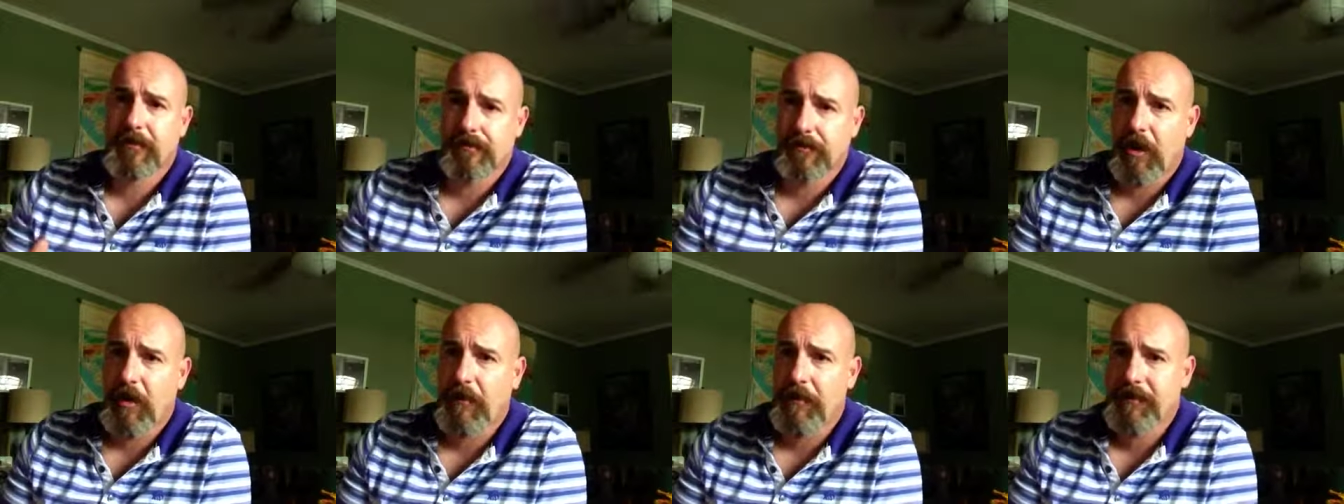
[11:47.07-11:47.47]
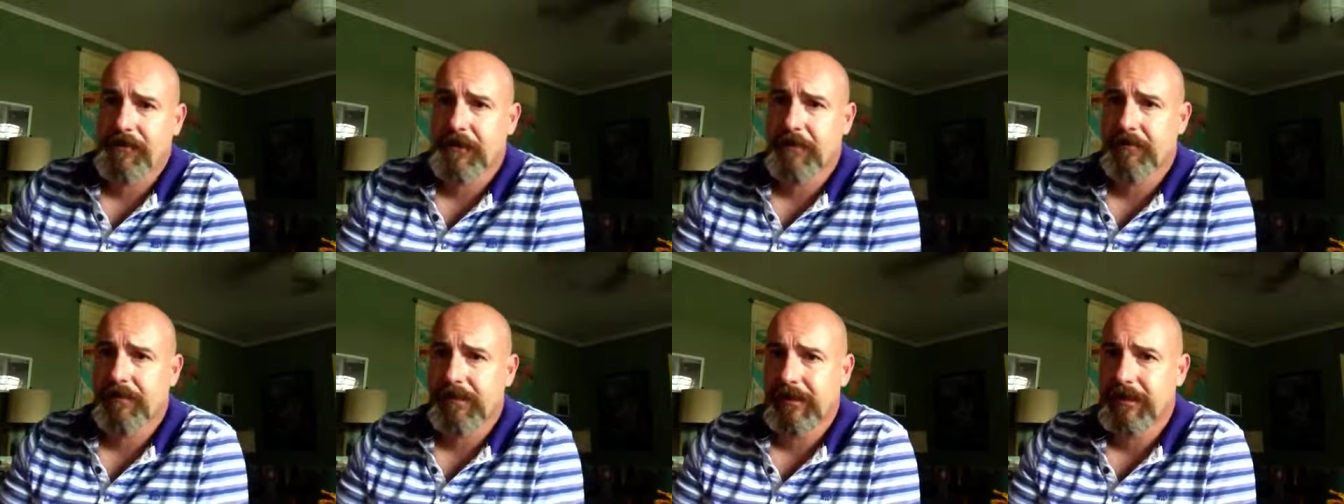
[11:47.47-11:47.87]
almost
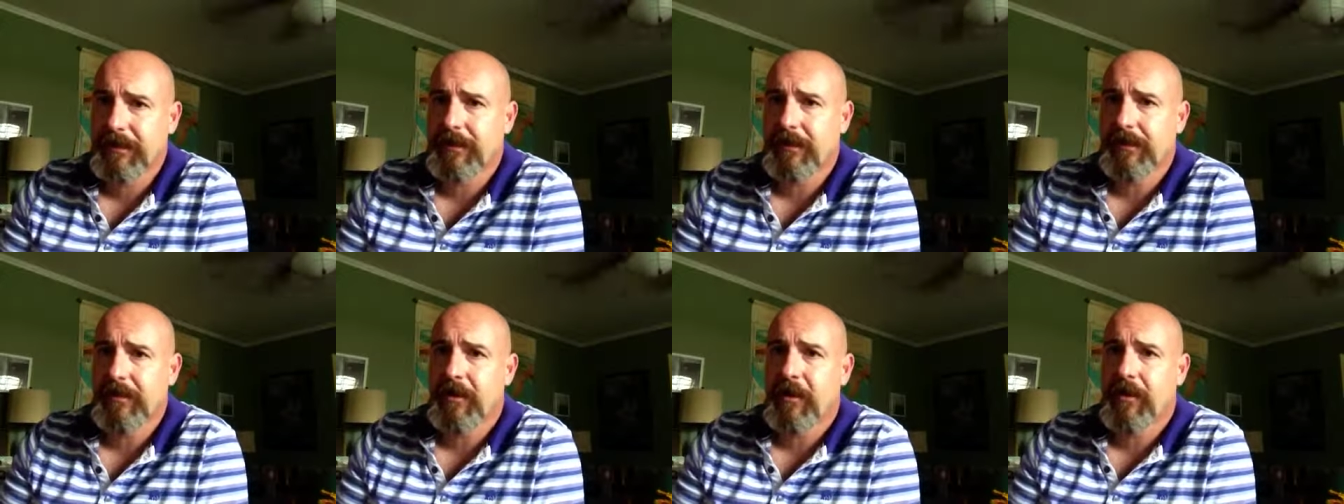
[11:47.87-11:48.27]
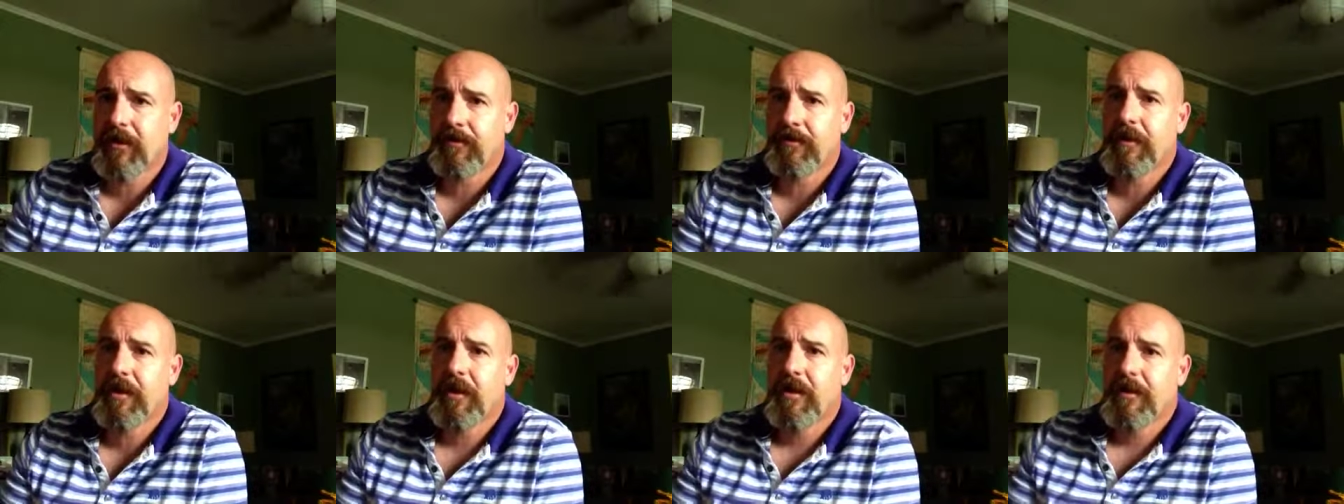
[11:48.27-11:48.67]
completely
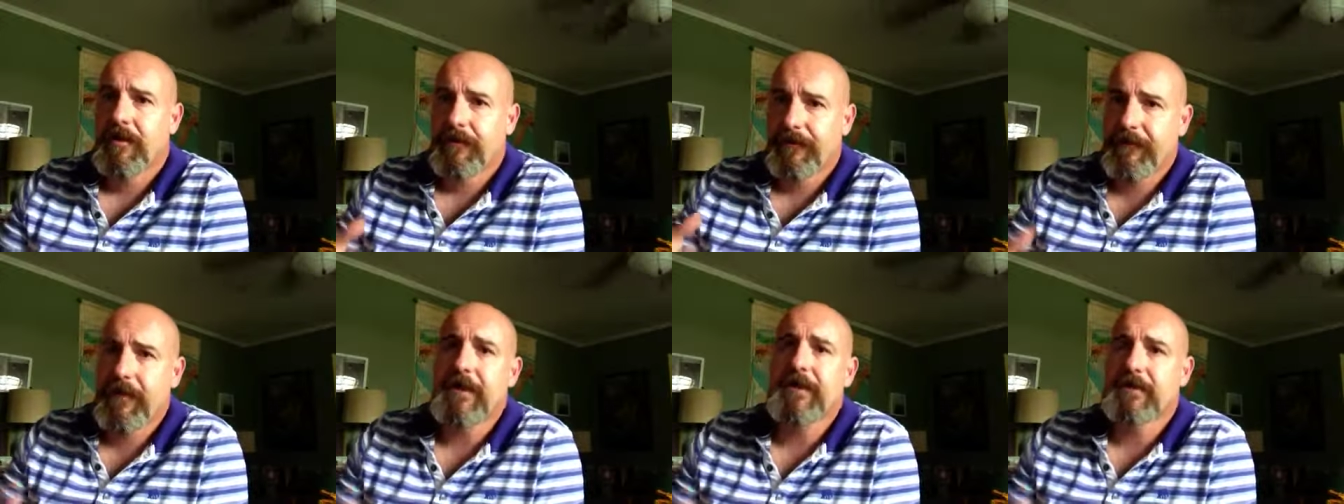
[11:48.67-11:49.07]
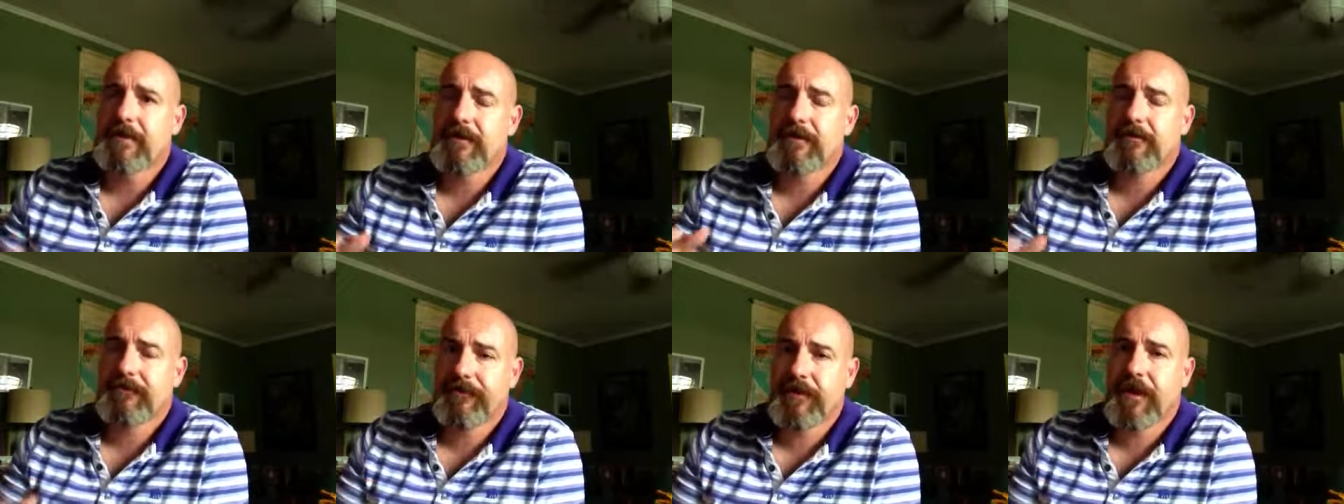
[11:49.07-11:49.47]
on
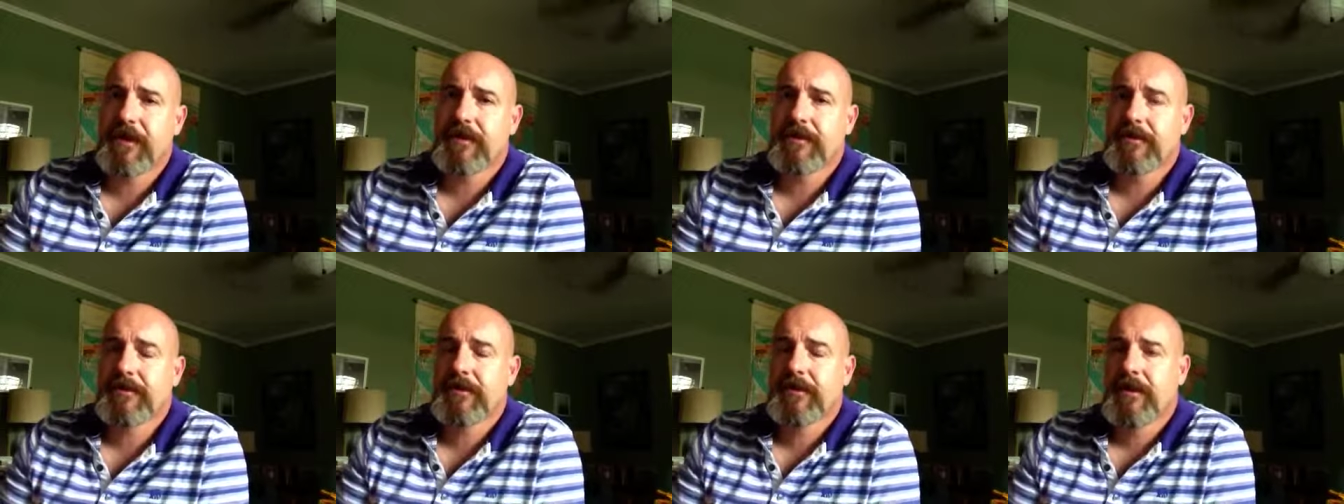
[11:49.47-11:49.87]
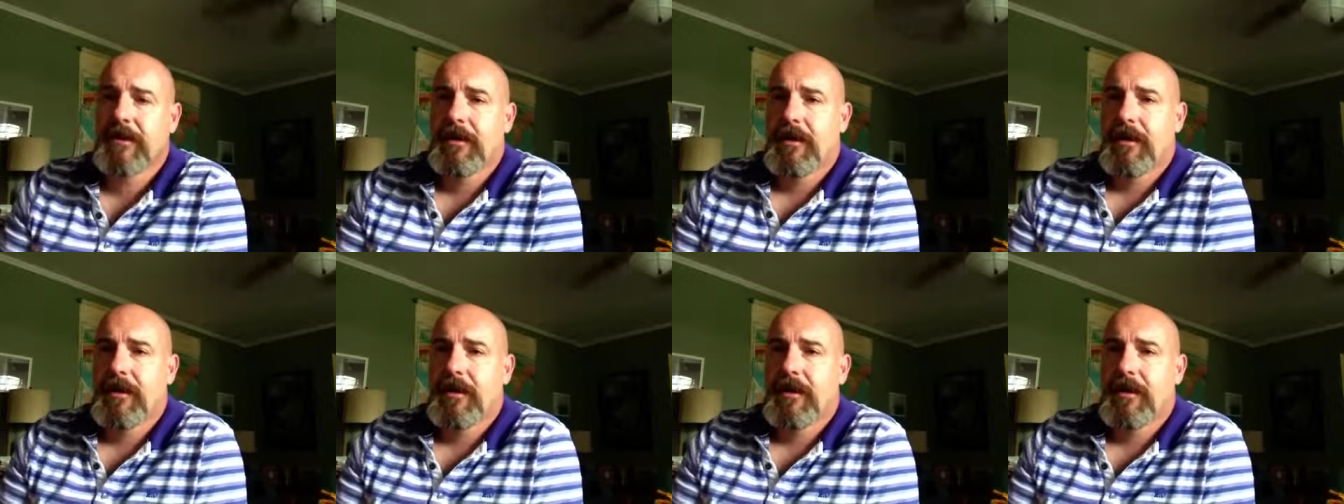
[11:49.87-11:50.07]
face-to-face